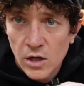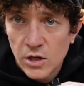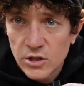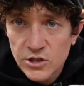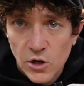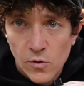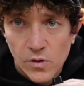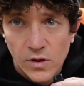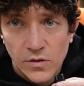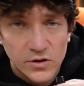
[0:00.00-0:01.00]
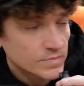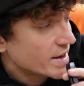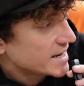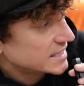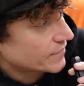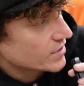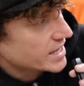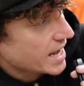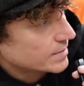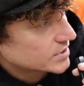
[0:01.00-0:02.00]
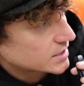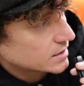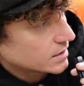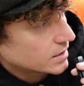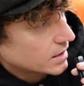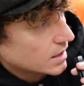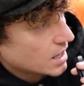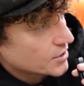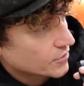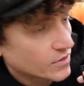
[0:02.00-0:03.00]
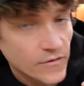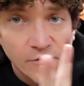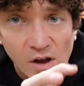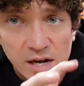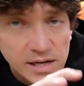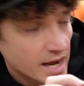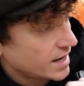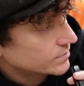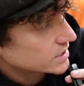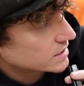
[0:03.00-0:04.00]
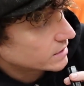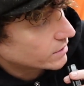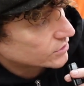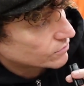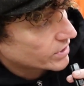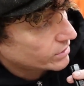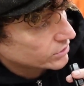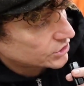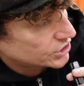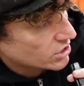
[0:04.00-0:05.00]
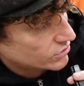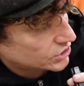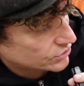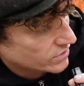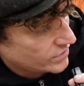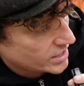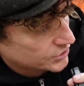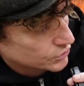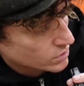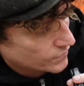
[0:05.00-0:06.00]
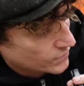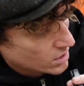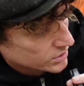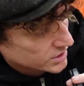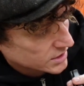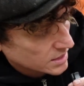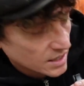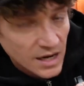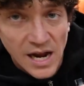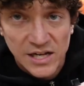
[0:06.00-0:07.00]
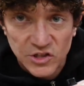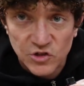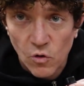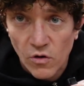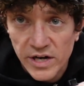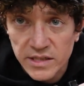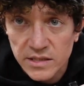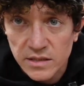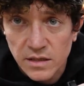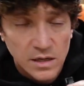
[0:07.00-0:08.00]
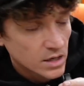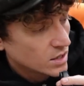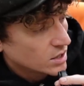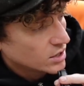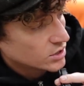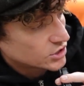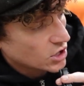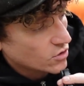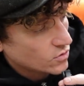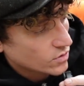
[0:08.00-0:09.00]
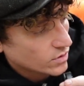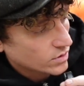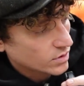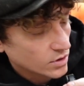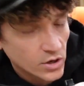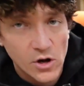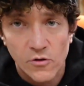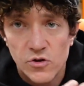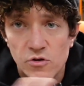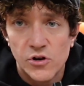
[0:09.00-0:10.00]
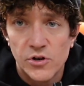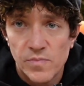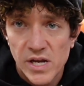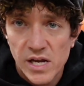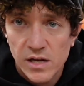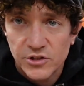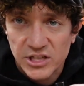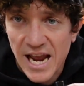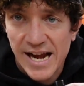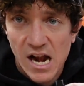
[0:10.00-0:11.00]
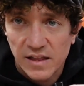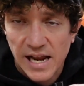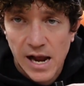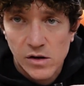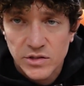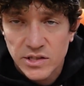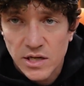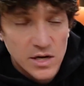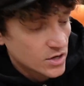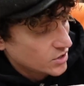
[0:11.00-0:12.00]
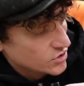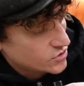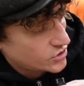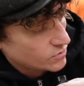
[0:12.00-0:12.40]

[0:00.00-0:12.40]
So there's many different games. Under the fun games, there's riddles, jokes, trivia, true or false, and stories. So, you could be just hanging out at the house. You could